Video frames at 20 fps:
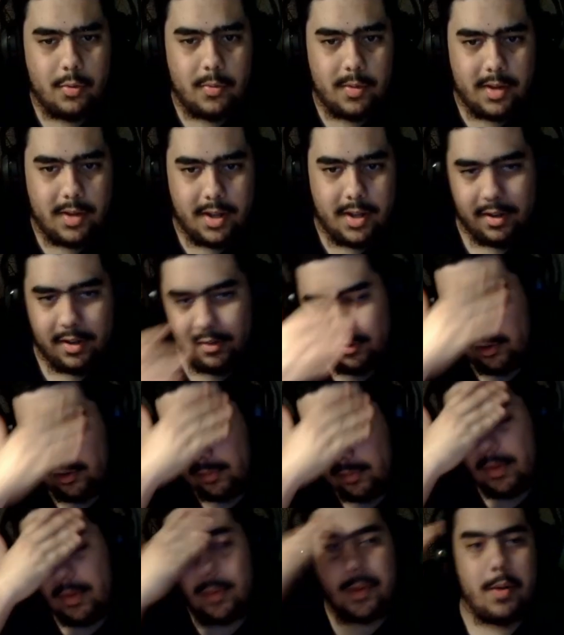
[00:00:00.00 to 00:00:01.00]
it as?
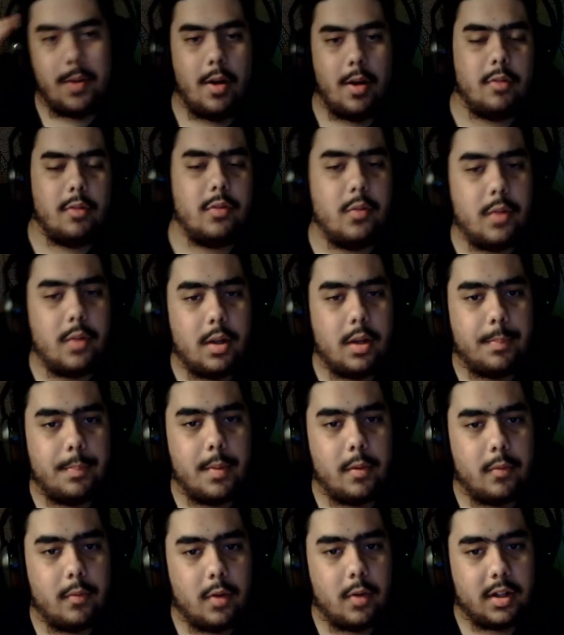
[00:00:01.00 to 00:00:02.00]
Maybe I'll do it as
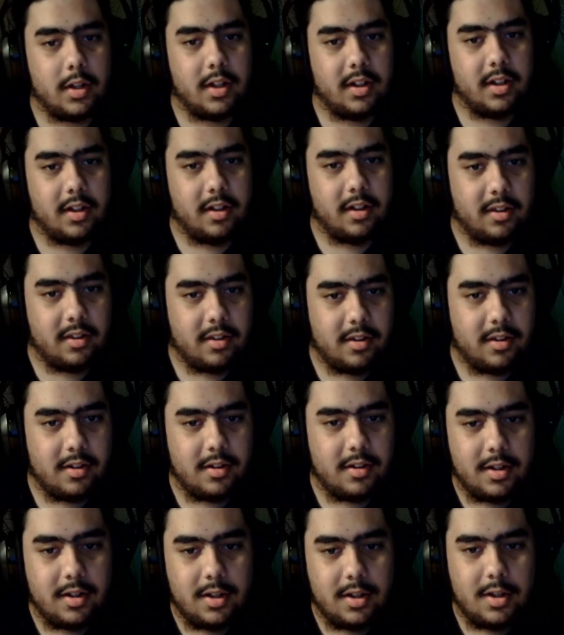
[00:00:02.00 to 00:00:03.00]
bedrock, I guess.
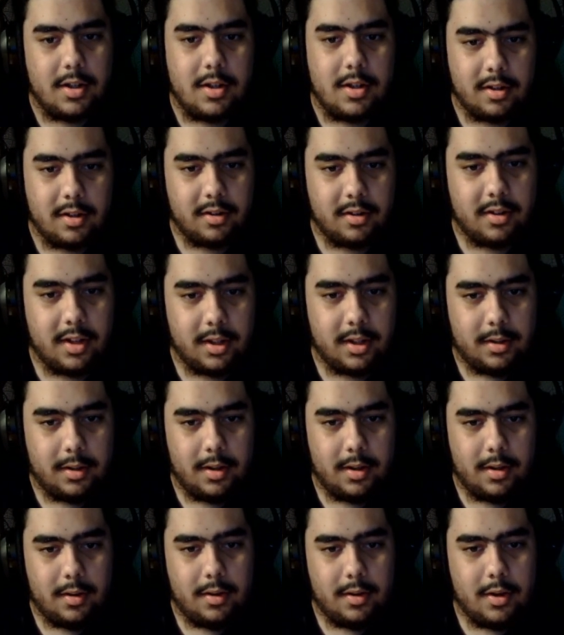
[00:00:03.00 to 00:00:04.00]
It's like,
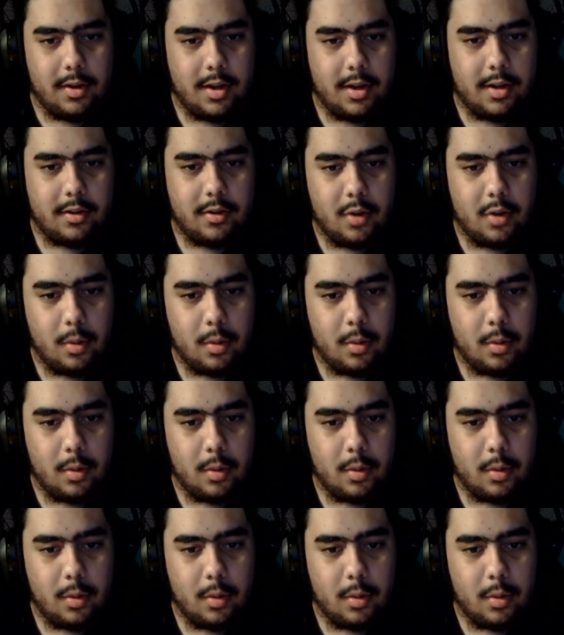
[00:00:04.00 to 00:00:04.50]
you guys know